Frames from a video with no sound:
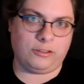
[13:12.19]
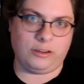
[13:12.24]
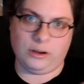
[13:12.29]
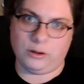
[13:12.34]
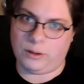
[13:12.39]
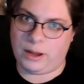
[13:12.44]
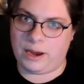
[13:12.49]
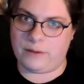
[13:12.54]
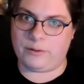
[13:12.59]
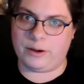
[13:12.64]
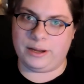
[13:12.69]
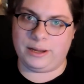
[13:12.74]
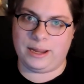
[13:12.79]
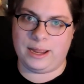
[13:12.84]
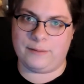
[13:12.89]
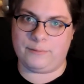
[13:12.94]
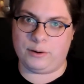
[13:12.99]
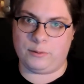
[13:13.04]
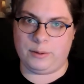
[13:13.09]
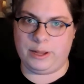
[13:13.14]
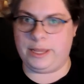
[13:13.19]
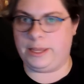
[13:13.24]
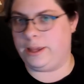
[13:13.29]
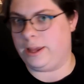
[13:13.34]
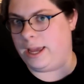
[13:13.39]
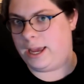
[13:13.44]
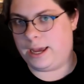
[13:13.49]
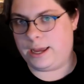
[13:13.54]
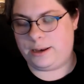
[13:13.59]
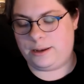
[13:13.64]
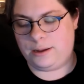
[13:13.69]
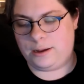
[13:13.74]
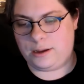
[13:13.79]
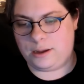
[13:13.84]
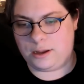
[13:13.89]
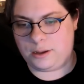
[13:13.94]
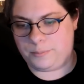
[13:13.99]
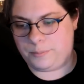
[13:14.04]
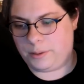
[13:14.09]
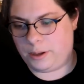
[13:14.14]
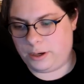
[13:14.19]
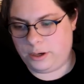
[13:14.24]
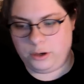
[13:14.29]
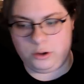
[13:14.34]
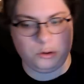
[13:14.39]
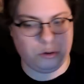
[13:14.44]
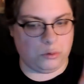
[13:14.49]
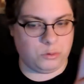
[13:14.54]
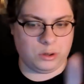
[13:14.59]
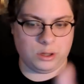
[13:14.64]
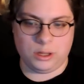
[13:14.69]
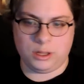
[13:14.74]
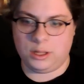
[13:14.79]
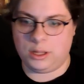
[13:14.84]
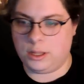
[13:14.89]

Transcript: You know, every every week you had um, a new